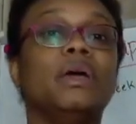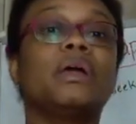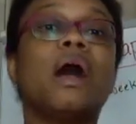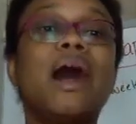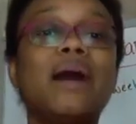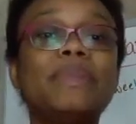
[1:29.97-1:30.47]

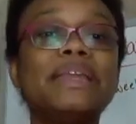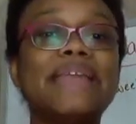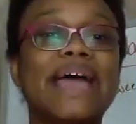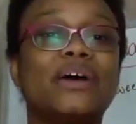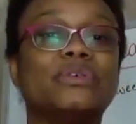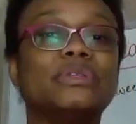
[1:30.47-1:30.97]
Common
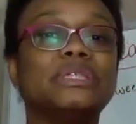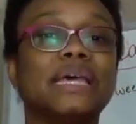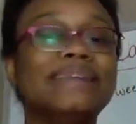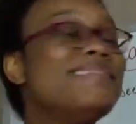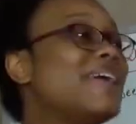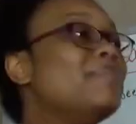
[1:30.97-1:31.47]
nouns
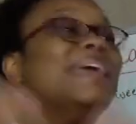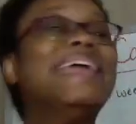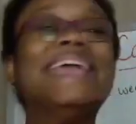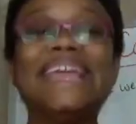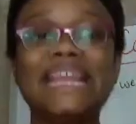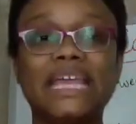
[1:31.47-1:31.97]
name
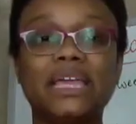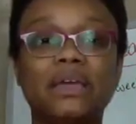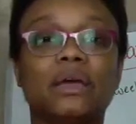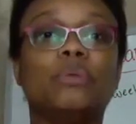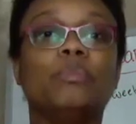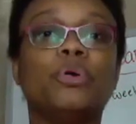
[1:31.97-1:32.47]
any
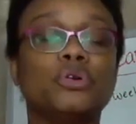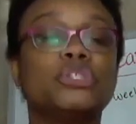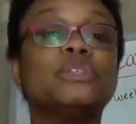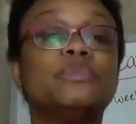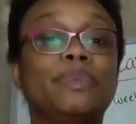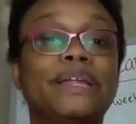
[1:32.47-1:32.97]

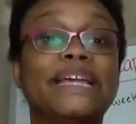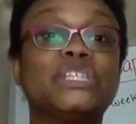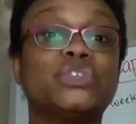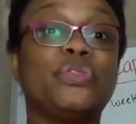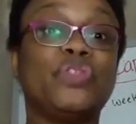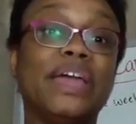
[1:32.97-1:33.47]
person, place,
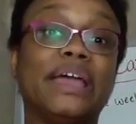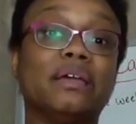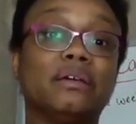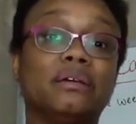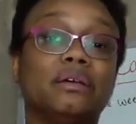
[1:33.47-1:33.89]
or thing.